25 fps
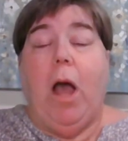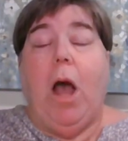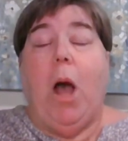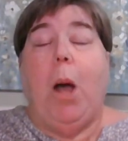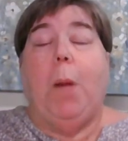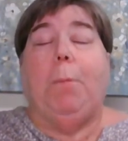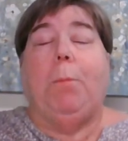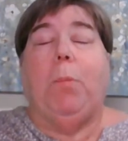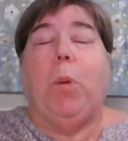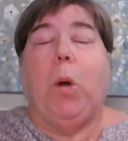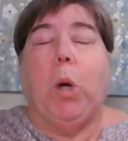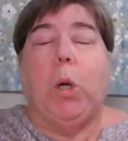
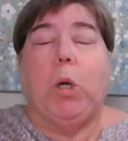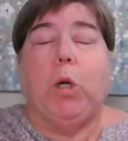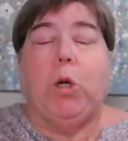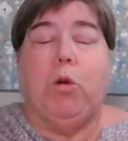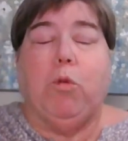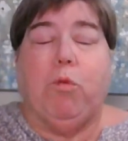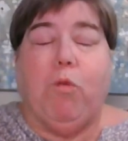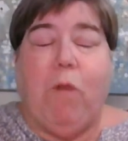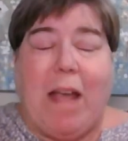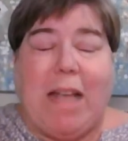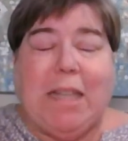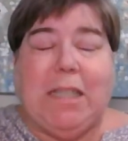a
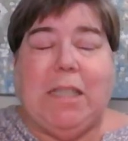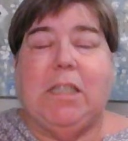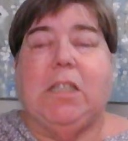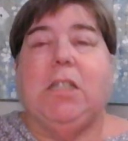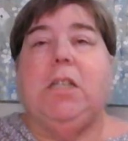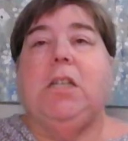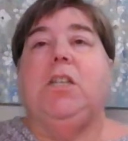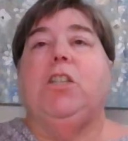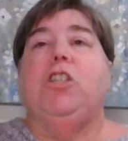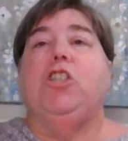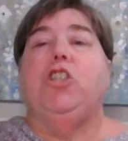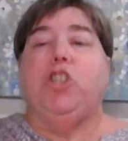
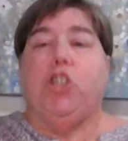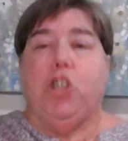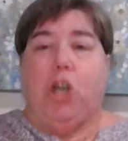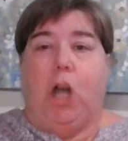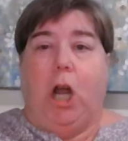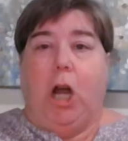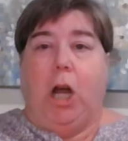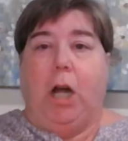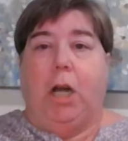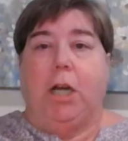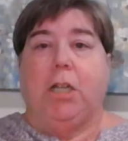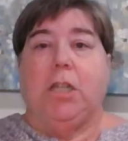progressed
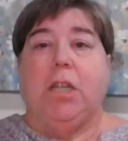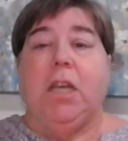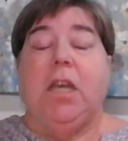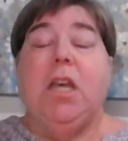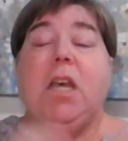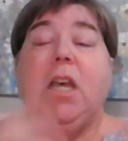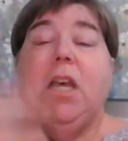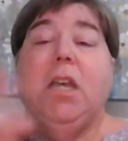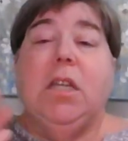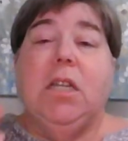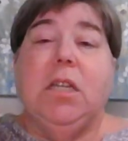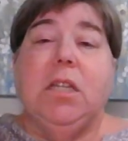chart
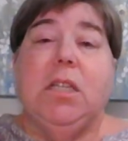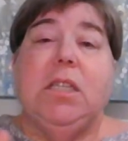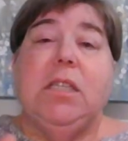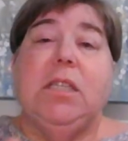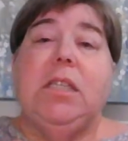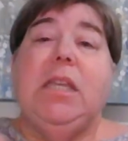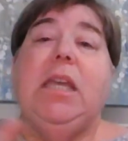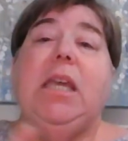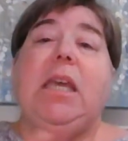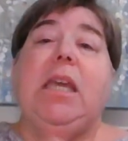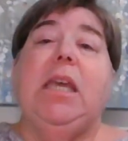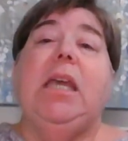to
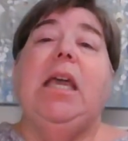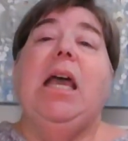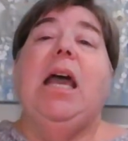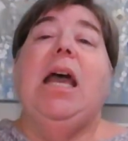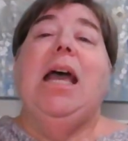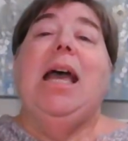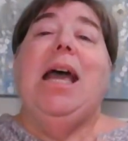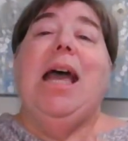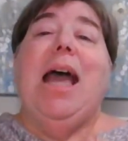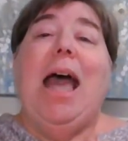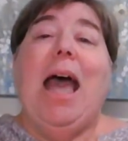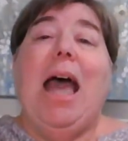see
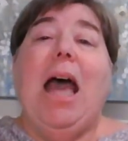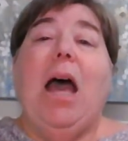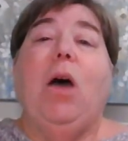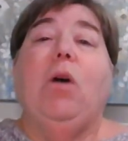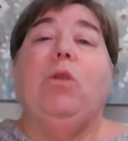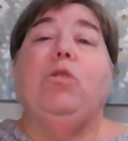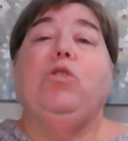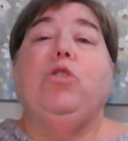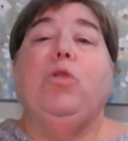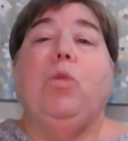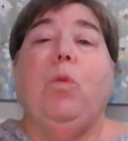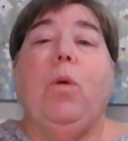
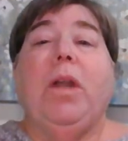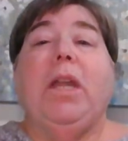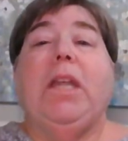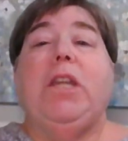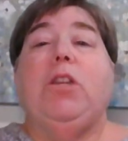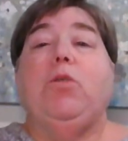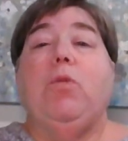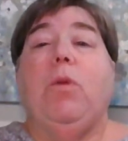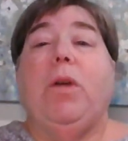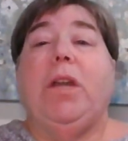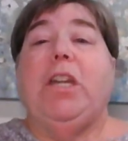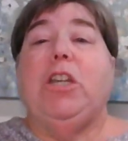how
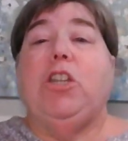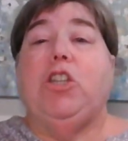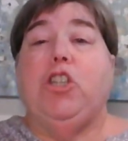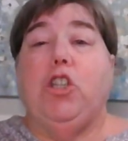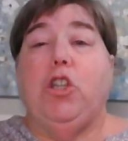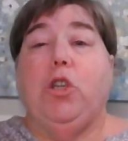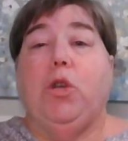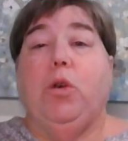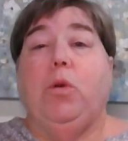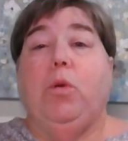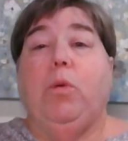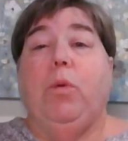
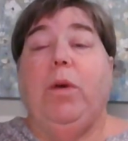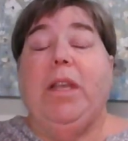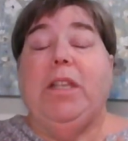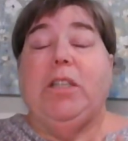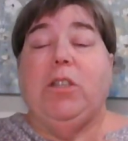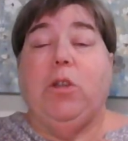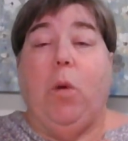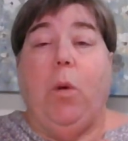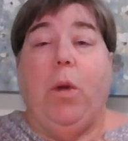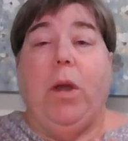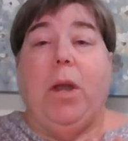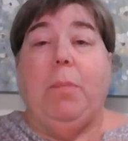2022
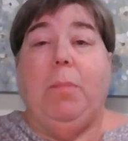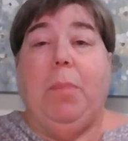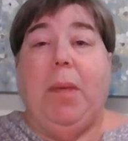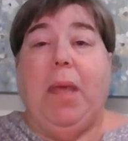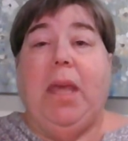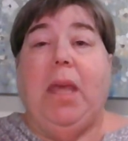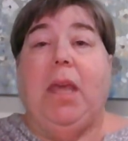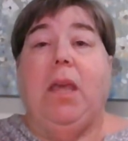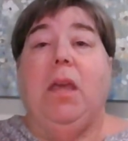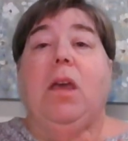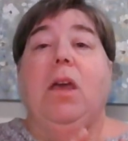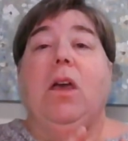is going to
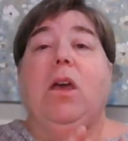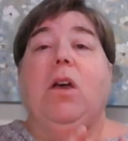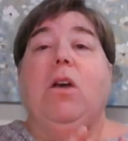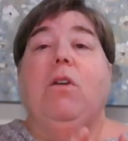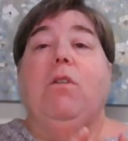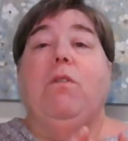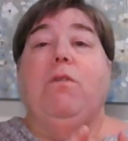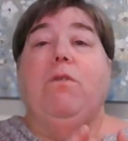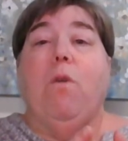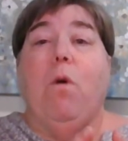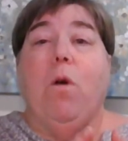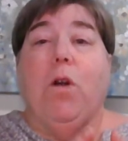be
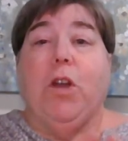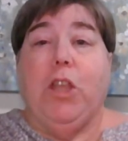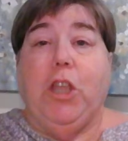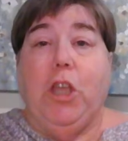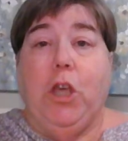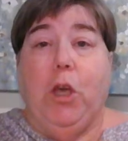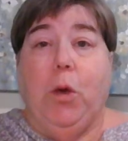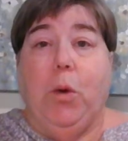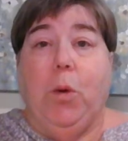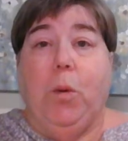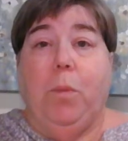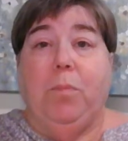for
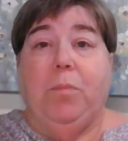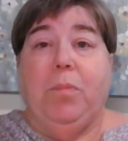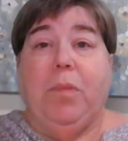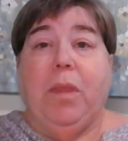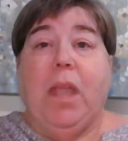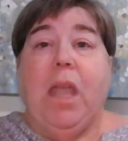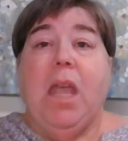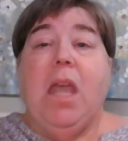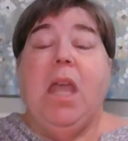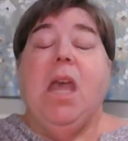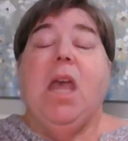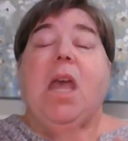you.
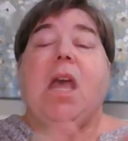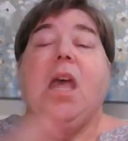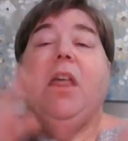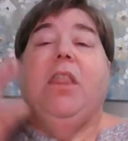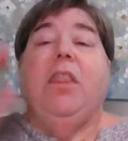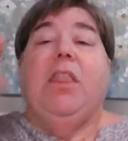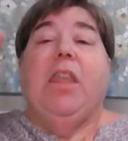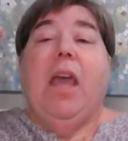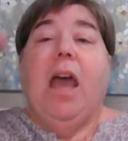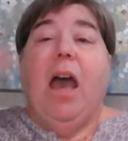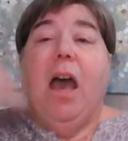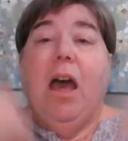
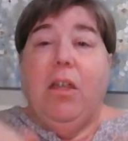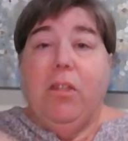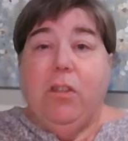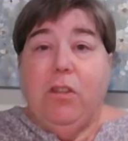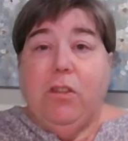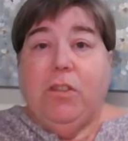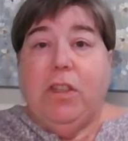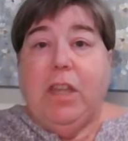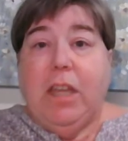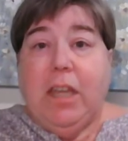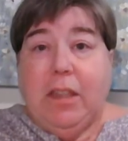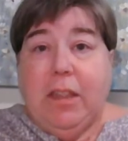The
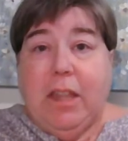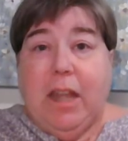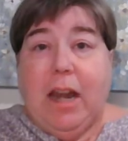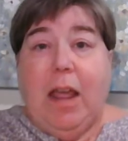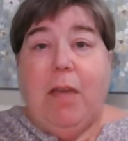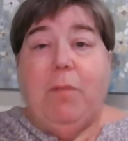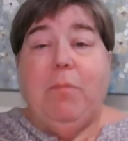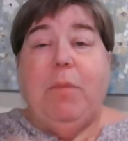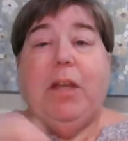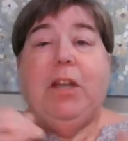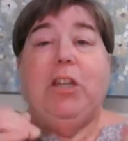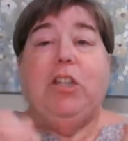other thing that
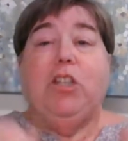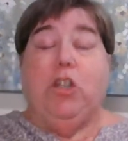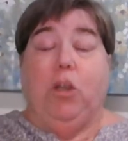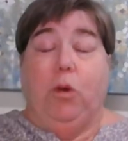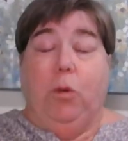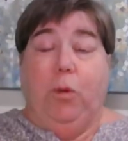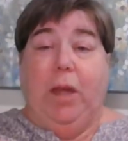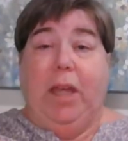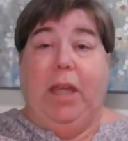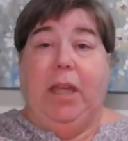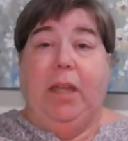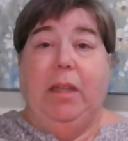I've been
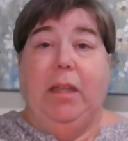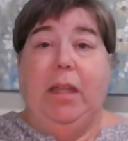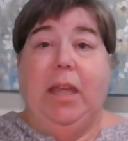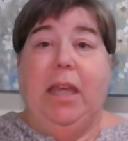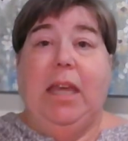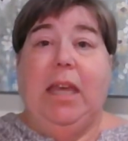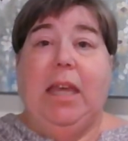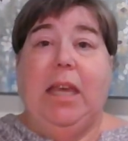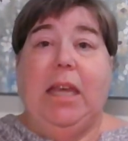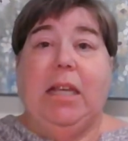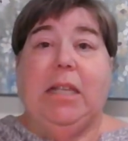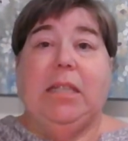doing
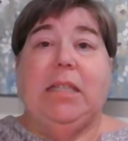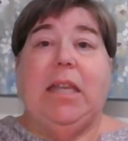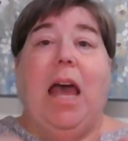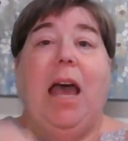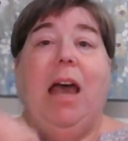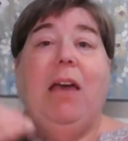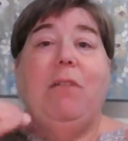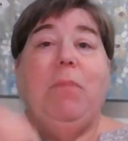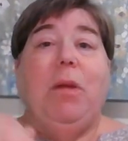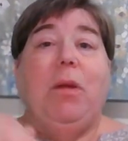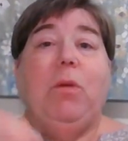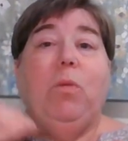is
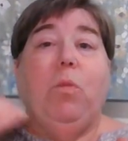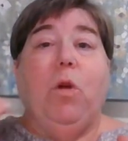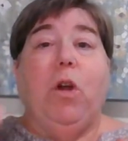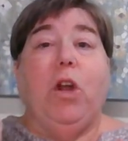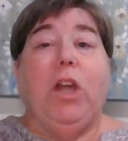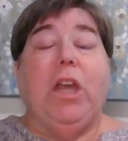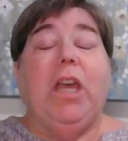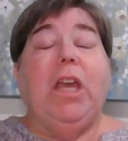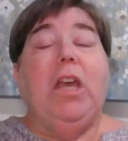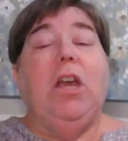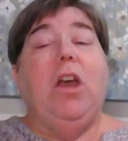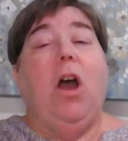I've been
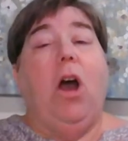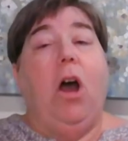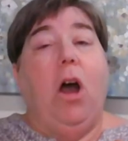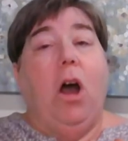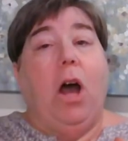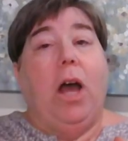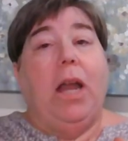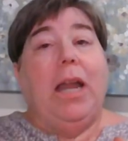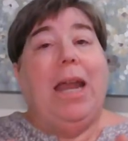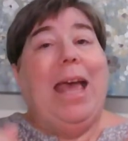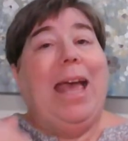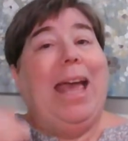working
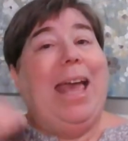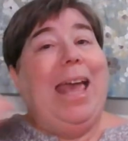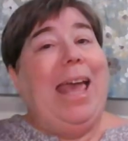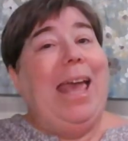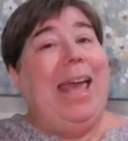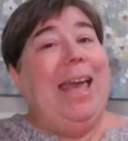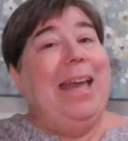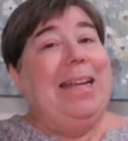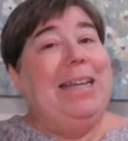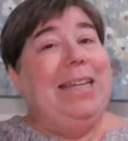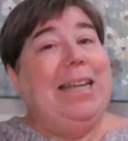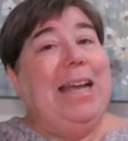on a
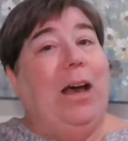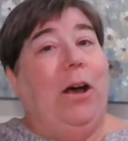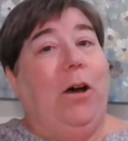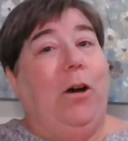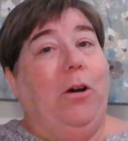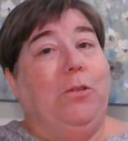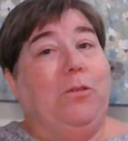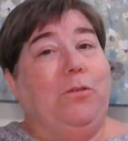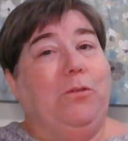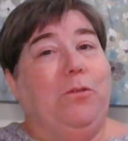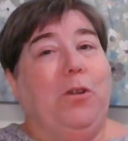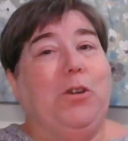
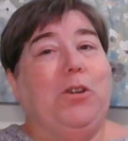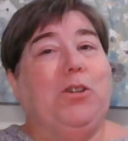handout